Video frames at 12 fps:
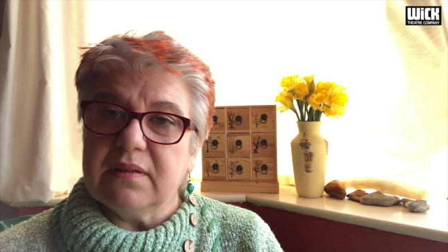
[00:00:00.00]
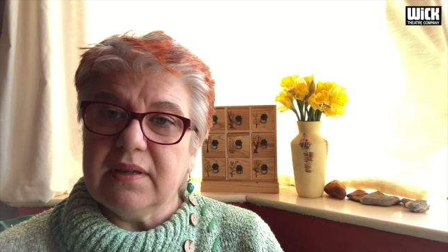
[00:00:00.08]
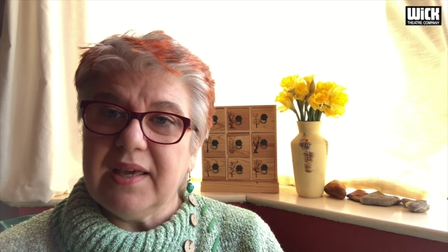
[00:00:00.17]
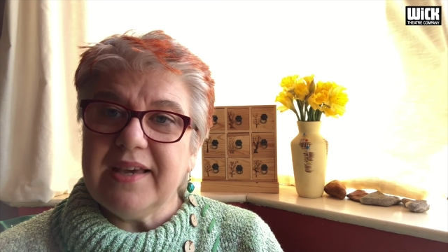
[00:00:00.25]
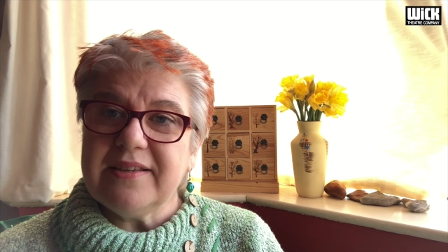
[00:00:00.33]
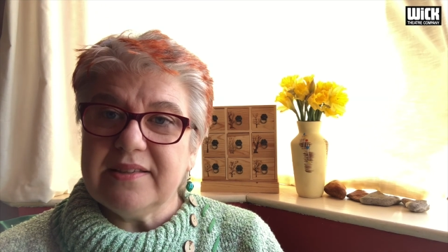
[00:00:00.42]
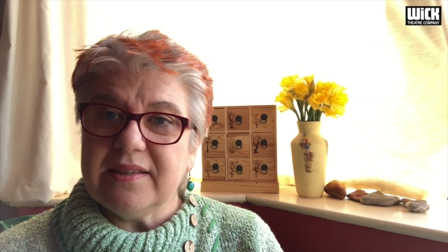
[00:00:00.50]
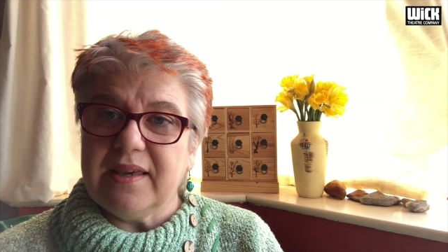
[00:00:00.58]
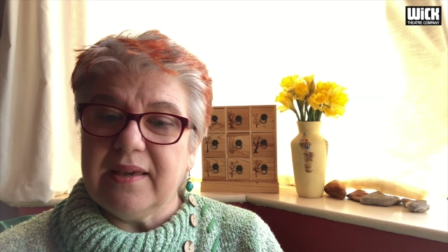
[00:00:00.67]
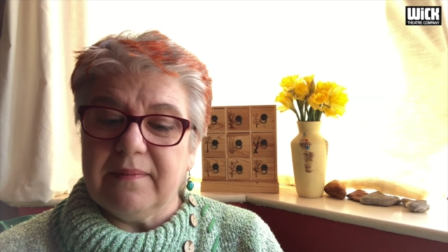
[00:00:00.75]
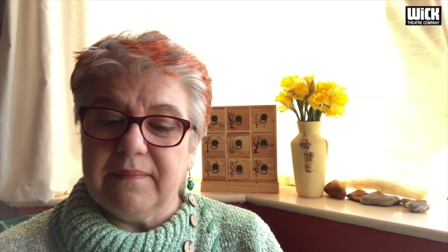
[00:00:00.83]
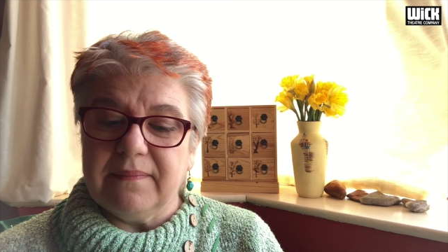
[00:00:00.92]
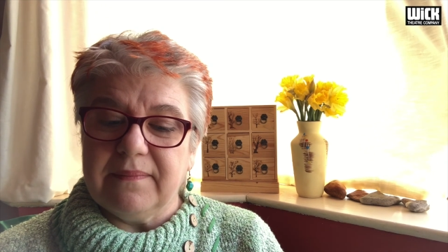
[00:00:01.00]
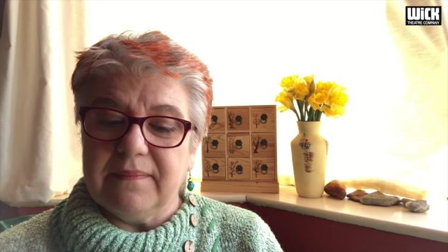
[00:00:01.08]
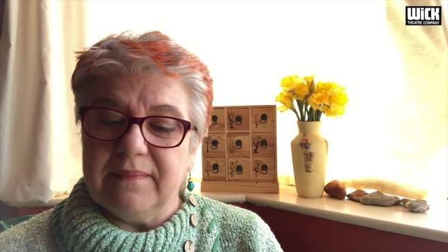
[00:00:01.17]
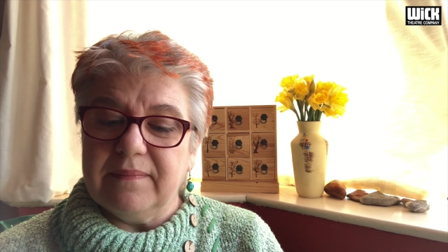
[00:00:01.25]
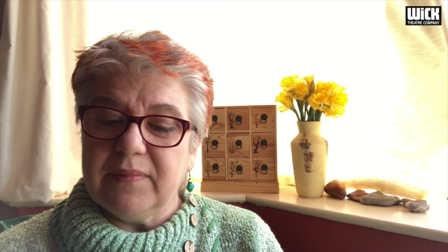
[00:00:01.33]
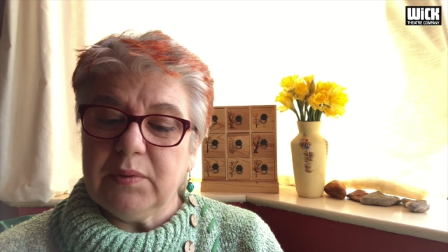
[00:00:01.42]
Katie,
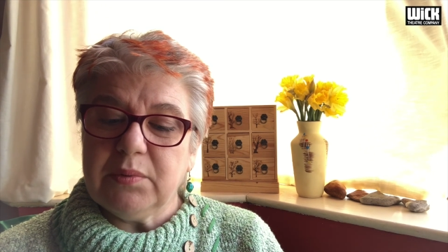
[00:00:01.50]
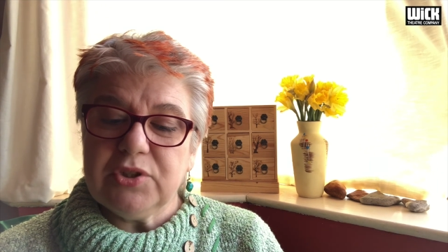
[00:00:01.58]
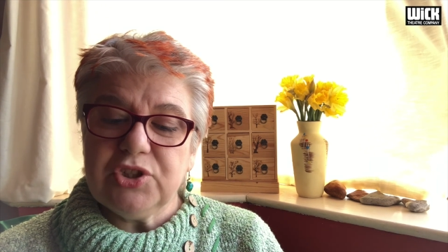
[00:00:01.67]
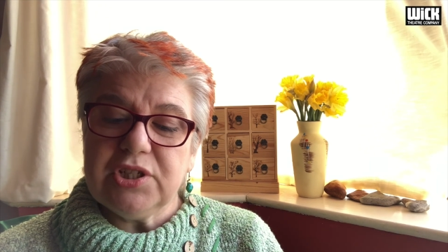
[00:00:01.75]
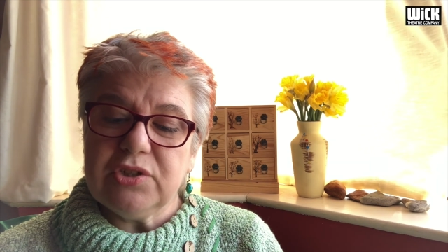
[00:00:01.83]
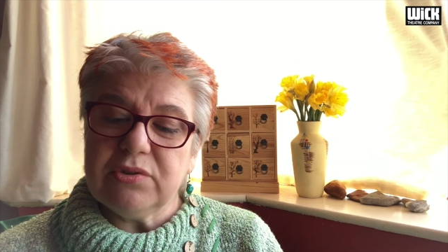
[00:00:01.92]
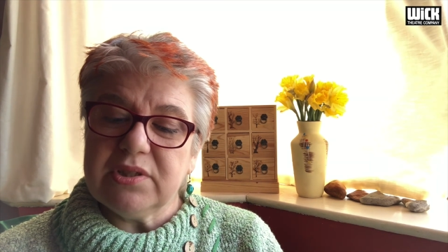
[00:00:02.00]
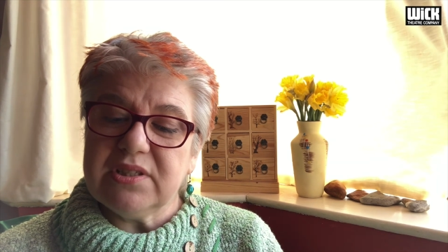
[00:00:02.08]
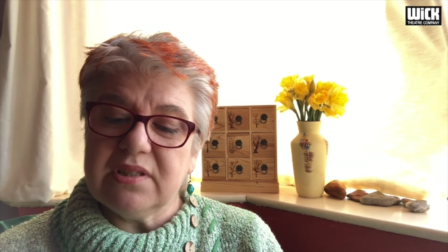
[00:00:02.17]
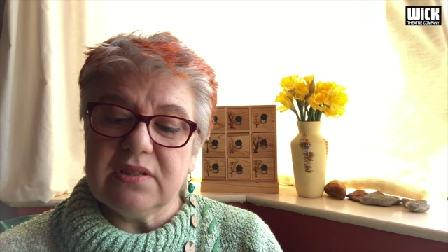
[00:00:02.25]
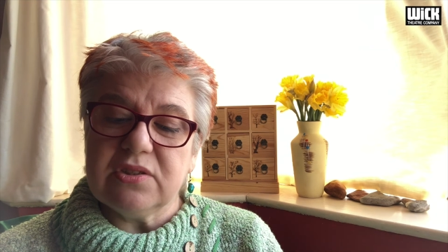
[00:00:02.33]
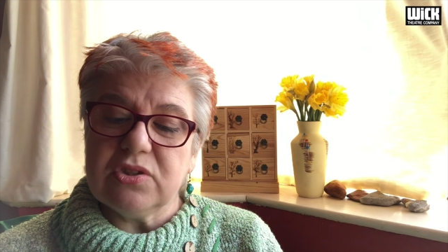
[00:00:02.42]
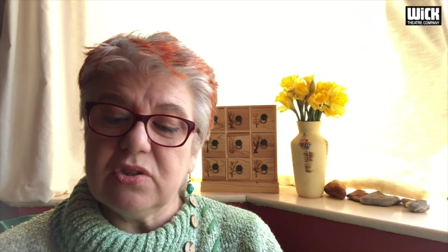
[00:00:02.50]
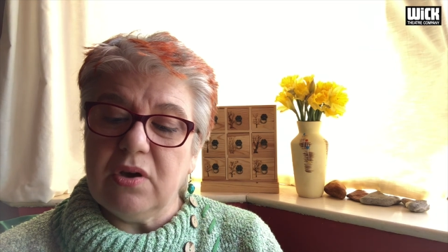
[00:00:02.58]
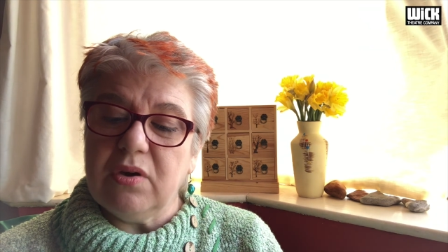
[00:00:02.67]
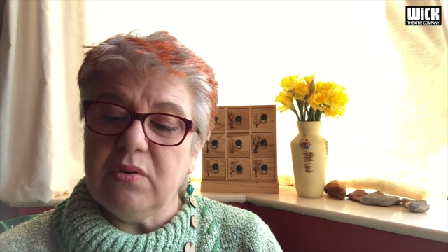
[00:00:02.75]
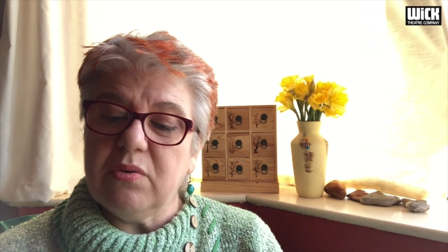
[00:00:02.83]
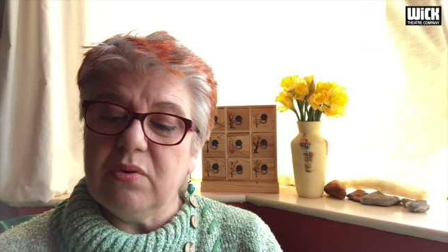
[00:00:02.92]
the one she trusted
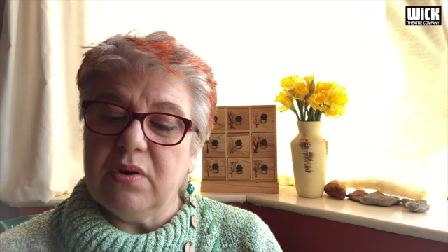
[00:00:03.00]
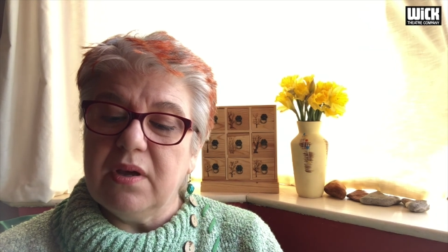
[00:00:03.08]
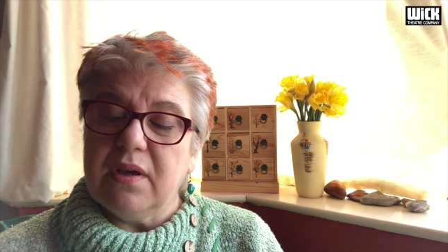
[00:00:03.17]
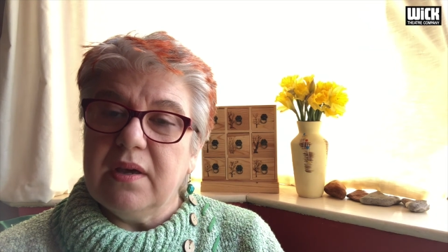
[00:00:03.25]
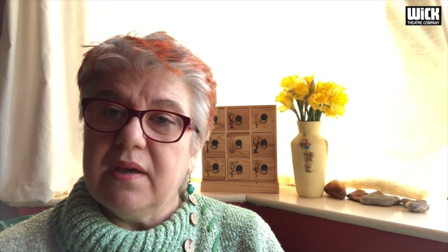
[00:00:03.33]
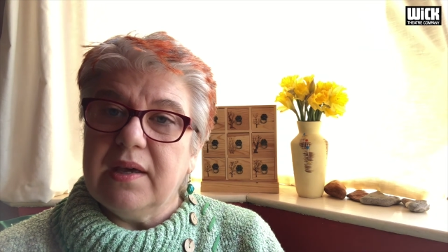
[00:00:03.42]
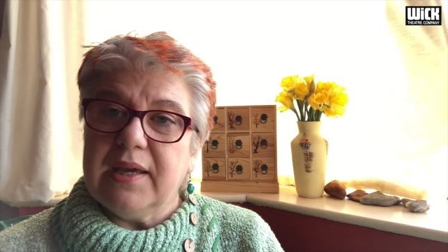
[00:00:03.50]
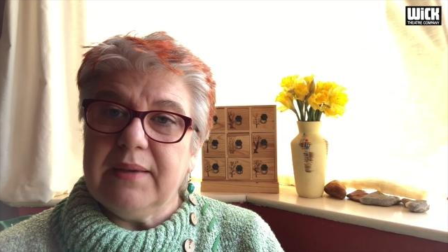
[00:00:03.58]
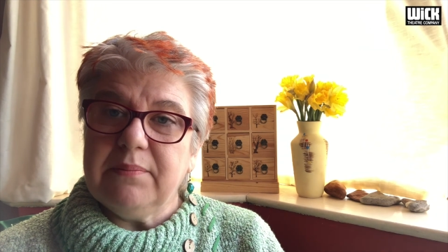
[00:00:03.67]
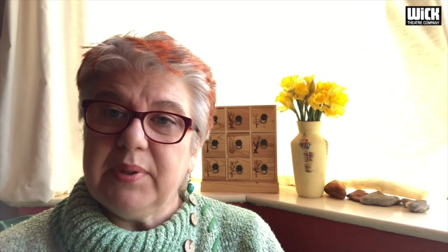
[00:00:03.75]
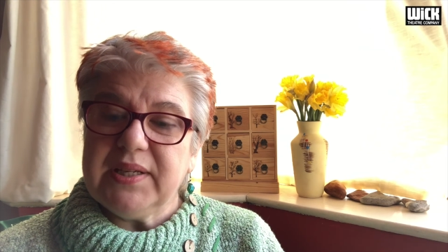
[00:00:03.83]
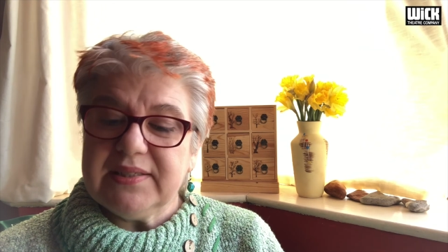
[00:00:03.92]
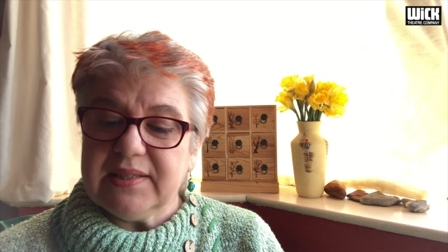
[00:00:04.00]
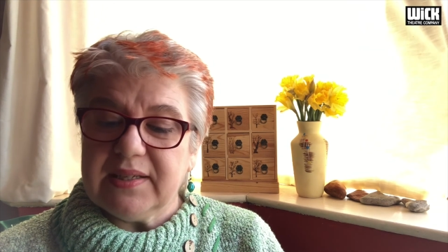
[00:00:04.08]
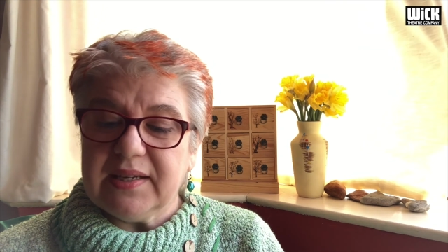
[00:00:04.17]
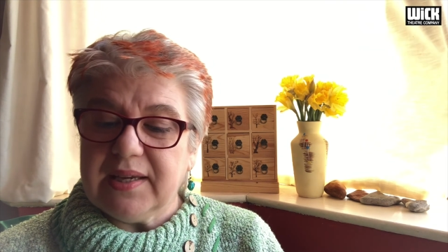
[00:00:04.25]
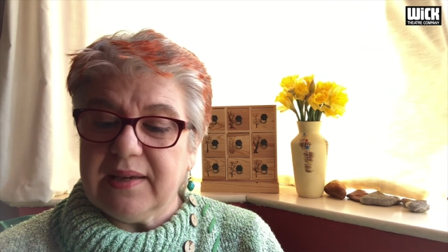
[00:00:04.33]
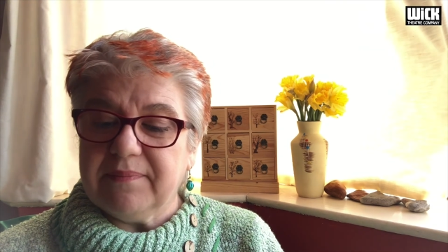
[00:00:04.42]
so
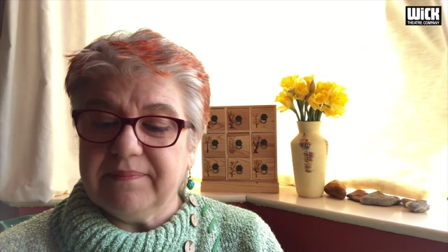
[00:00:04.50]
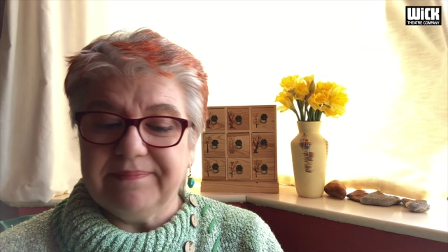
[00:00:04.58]
implicitly,